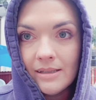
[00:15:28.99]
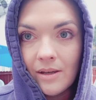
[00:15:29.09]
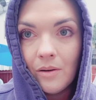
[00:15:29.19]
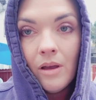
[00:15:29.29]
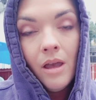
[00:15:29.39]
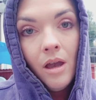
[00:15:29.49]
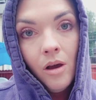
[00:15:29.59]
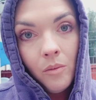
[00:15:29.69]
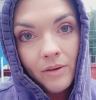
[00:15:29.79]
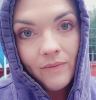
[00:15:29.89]
So
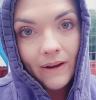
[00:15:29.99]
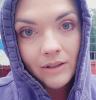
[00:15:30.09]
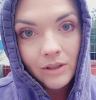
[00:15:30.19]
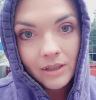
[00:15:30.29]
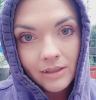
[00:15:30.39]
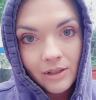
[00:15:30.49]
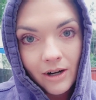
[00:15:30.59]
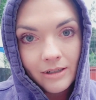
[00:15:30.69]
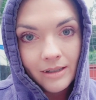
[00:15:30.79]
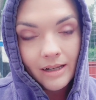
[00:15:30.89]
one final look at the
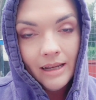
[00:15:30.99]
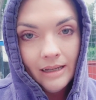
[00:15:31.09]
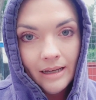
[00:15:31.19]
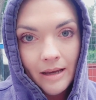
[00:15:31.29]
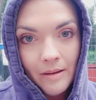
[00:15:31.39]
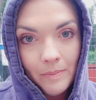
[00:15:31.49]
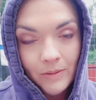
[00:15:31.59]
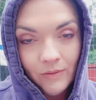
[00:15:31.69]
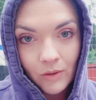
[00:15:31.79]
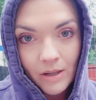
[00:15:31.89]
garden
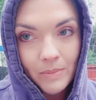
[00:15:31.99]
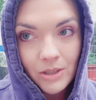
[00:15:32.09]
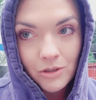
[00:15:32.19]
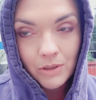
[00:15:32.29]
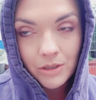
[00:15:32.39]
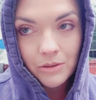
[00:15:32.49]
before I bid you adieu.